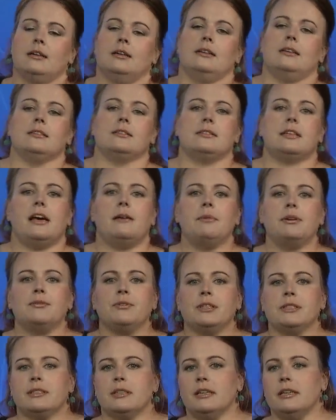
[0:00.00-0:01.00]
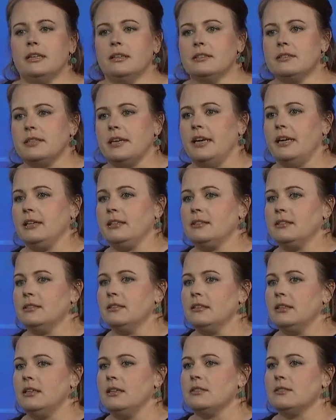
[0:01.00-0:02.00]
The Cyber Resilience Act
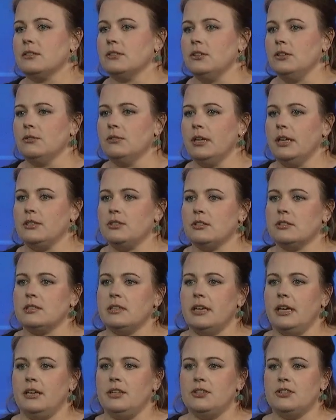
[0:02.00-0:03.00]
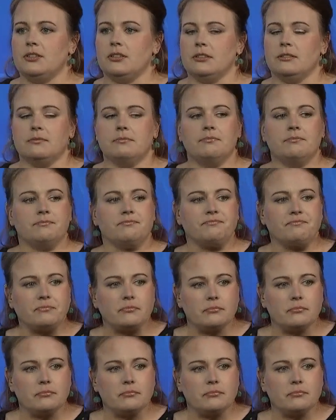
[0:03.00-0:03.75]
is a new legislation